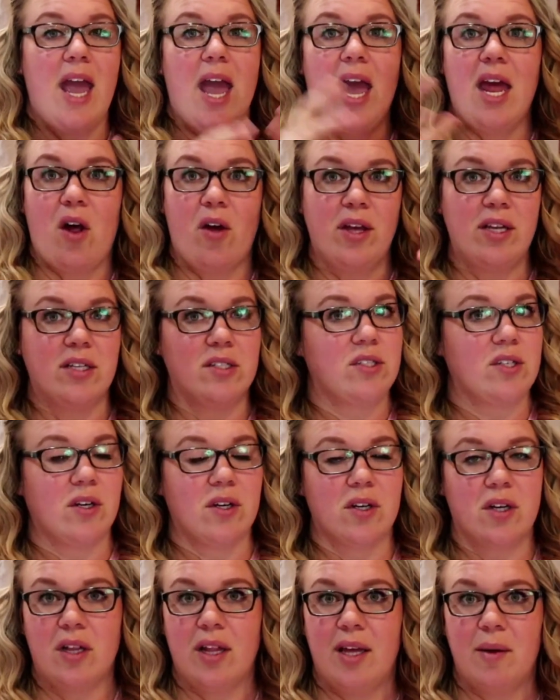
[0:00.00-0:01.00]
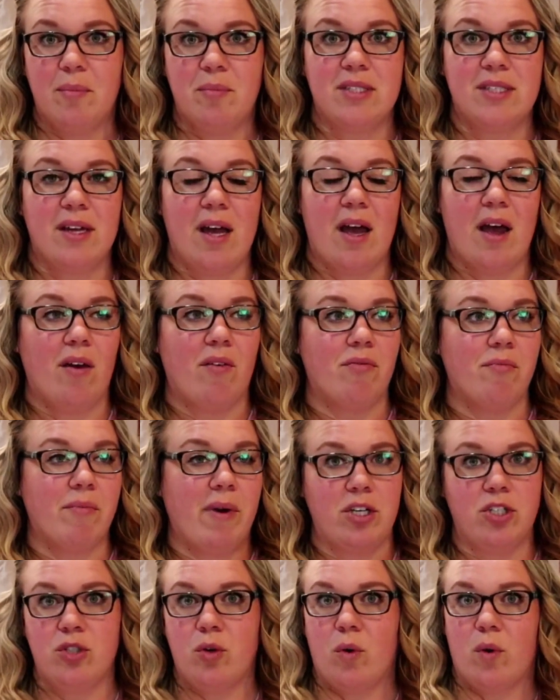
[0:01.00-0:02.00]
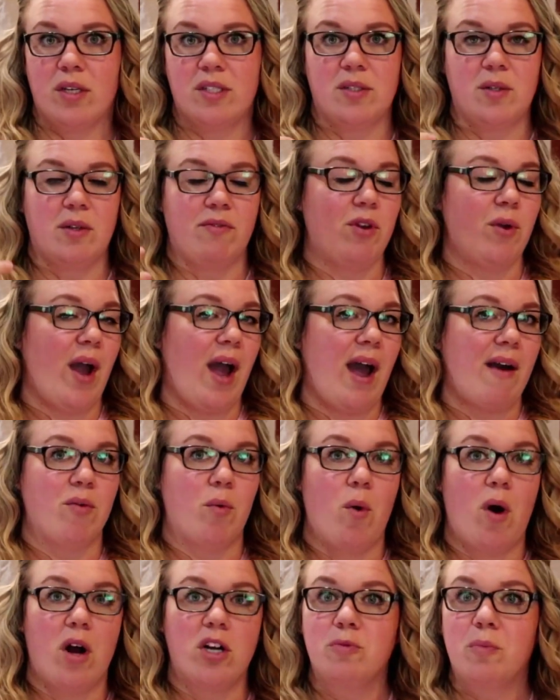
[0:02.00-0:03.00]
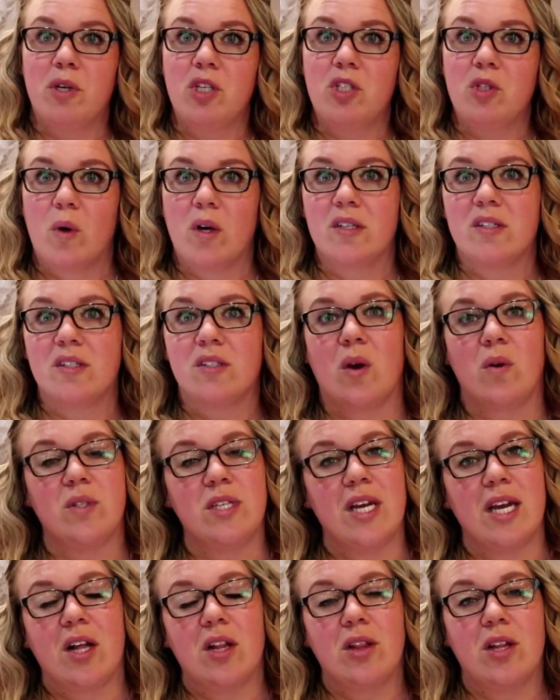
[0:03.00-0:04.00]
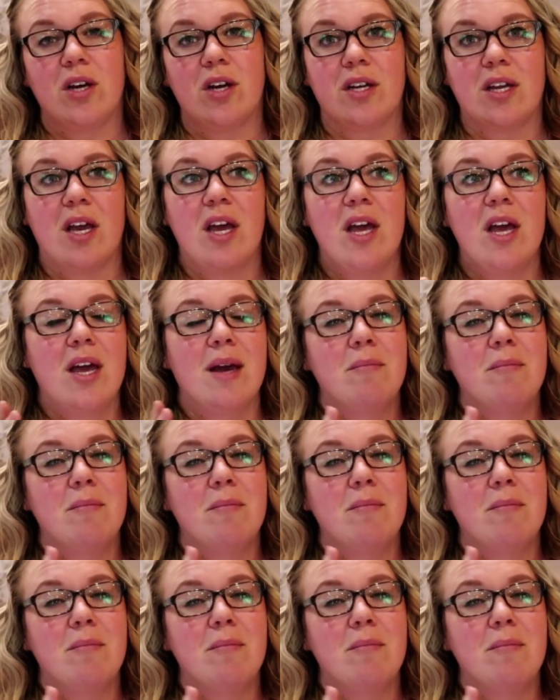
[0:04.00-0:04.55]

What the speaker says: And I'll insert clips of my shorts. If you haven't watched my shorts, go take a look.